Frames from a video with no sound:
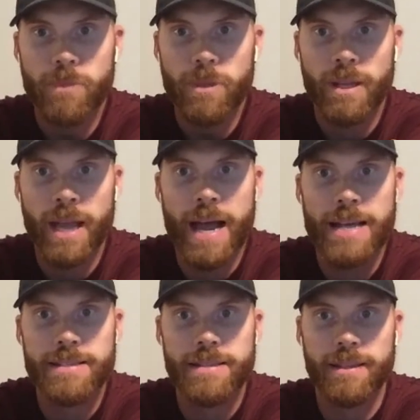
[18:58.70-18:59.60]

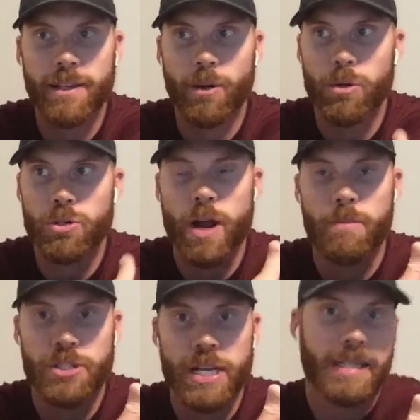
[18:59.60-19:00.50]
guys, we're trying to
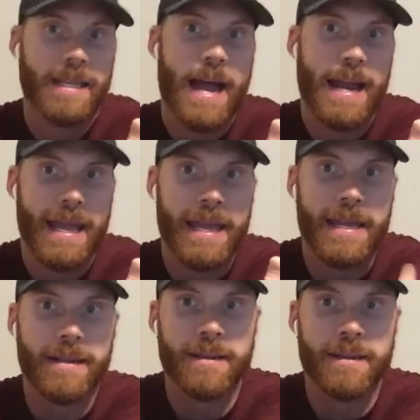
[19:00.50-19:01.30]
project a guy to hit.